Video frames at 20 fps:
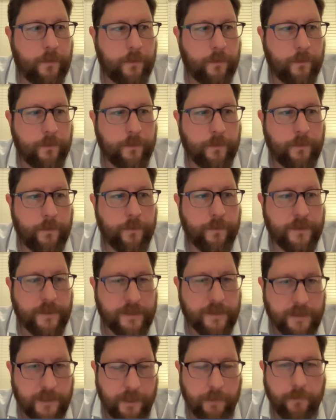to to
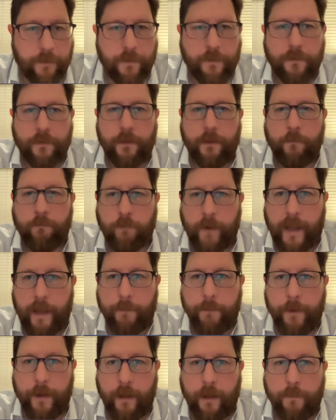seriously
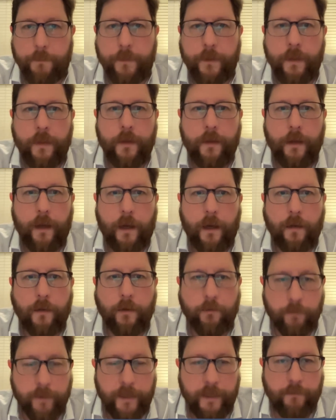ramp up
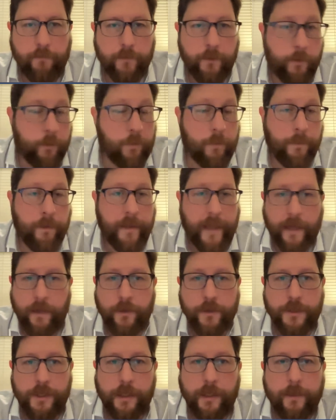uh, green renewable
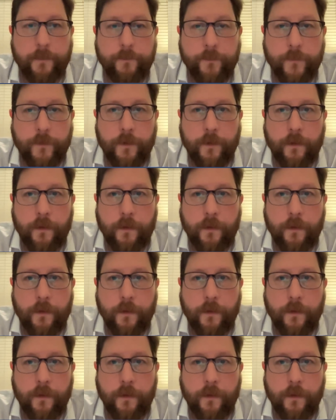energy.